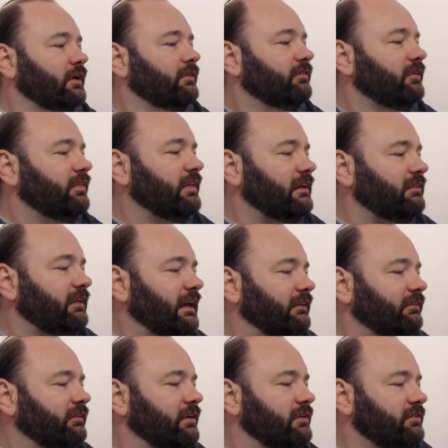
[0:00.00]
So this
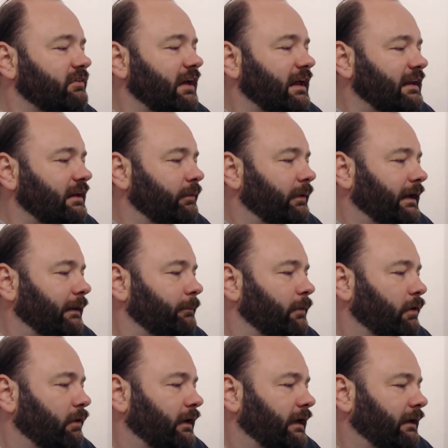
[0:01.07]
is continuing
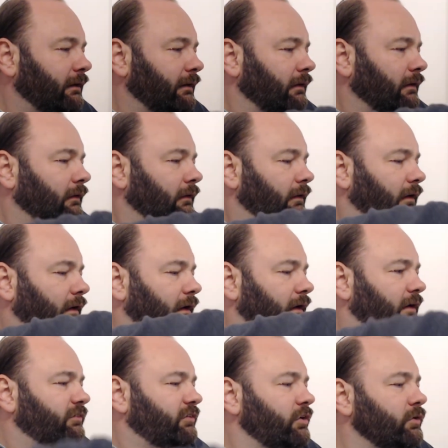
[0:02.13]
my
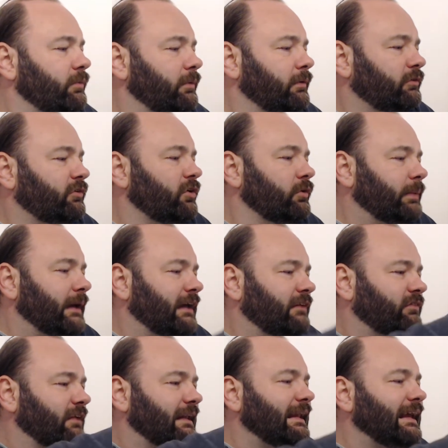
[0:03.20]
uh, two two
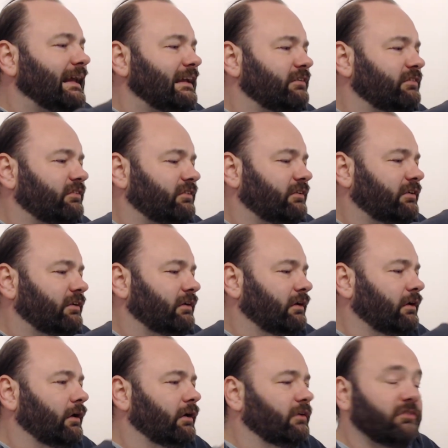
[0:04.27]
beers at least,
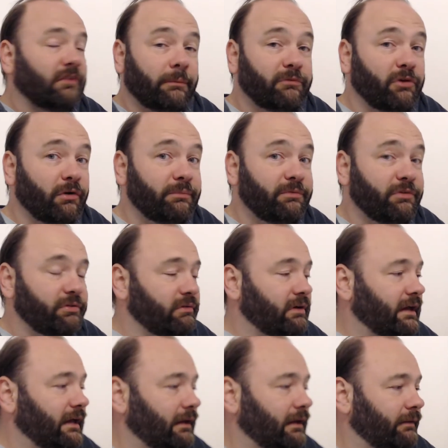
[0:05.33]
sometimes
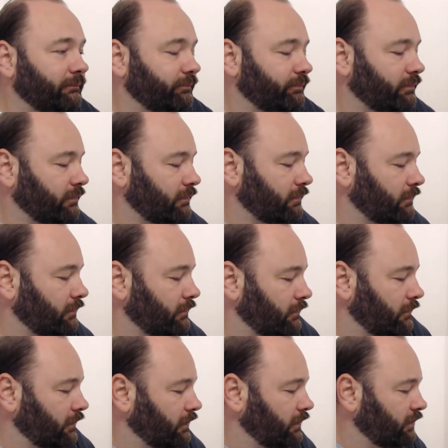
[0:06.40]
three,
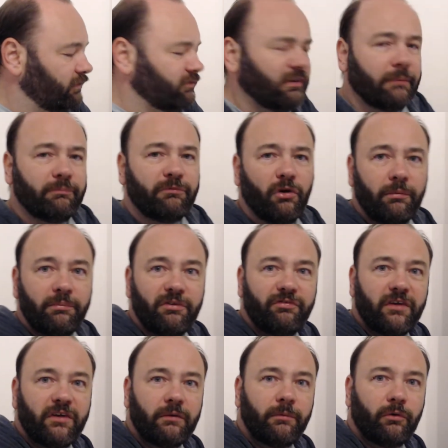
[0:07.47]
sometimes a
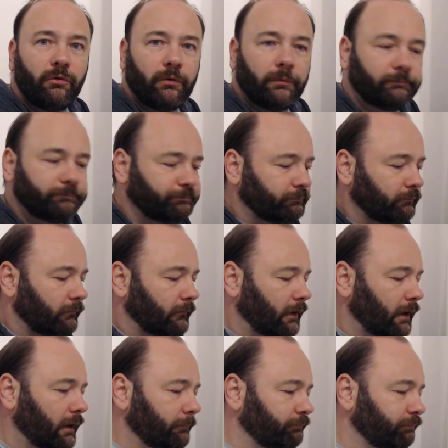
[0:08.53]
few more.
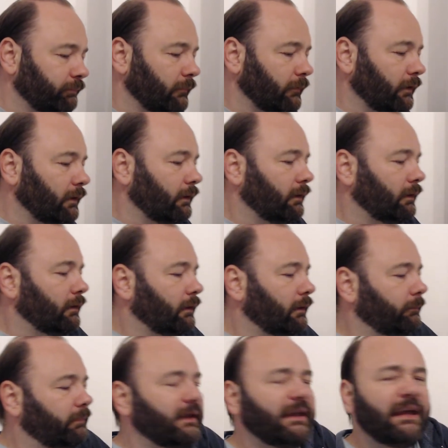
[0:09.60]
Um,
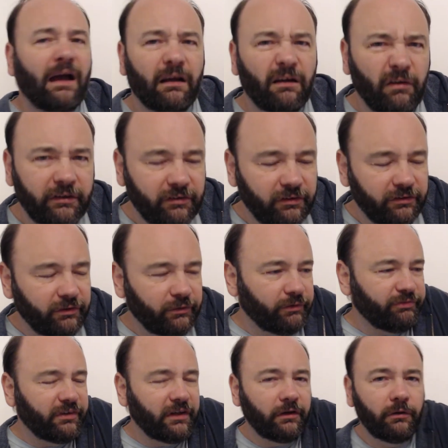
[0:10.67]
but yeah, I like to do a
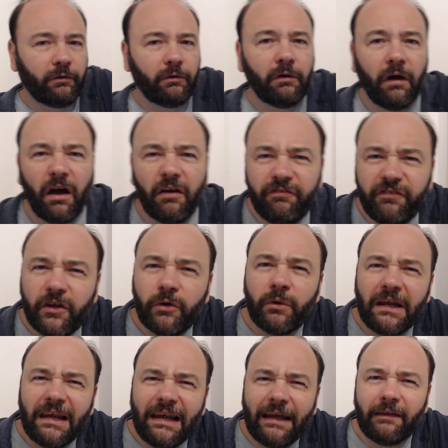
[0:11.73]
few a few
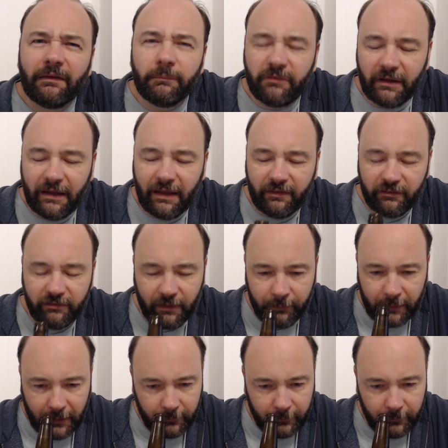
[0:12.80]
and link them together somehow.